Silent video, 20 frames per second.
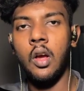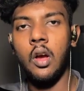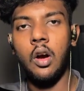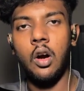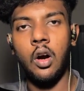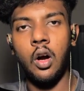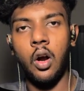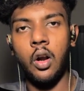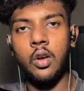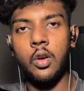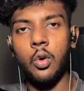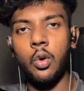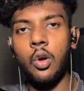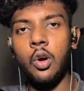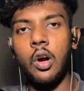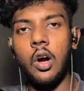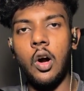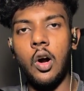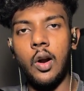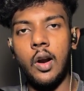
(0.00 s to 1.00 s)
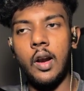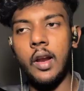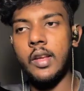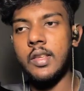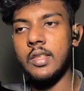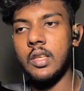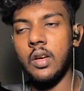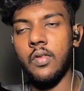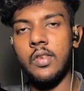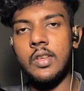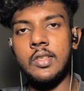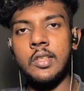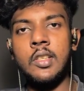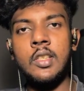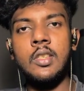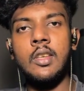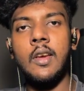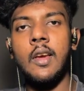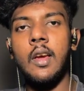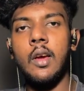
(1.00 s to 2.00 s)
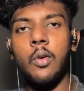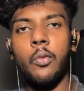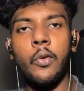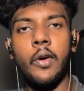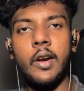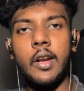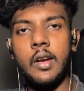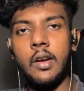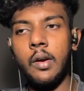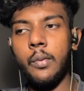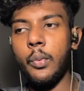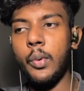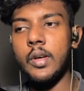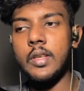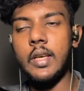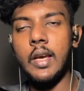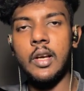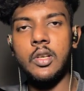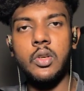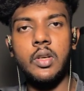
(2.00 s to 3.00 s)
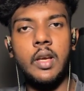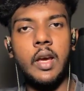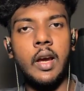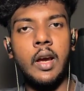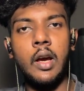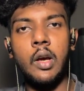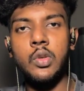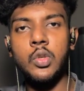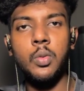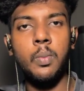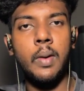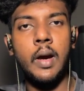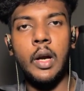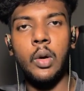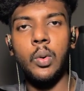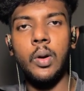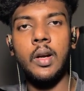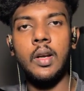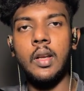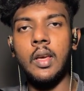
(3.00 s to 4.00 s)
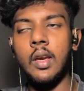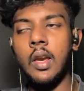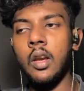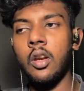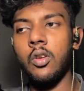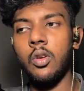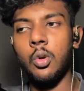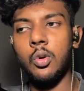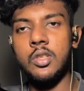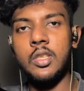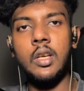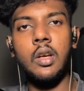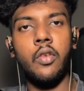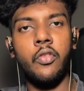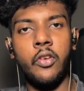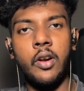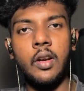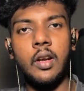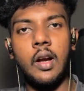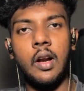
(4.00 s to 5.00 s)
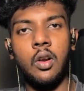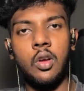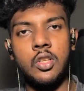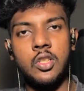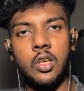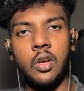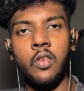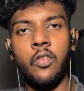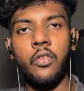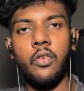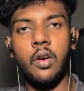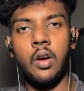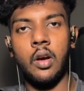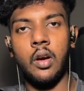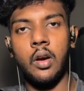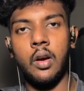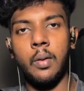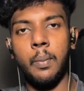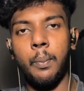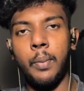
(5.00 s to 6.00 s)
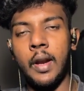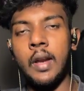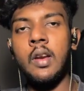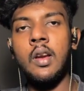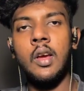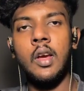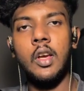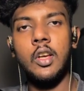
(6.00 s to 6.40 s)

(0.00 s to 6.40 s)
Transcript: on online services. What I did was, actually I have to manually tick it using different colors of pen,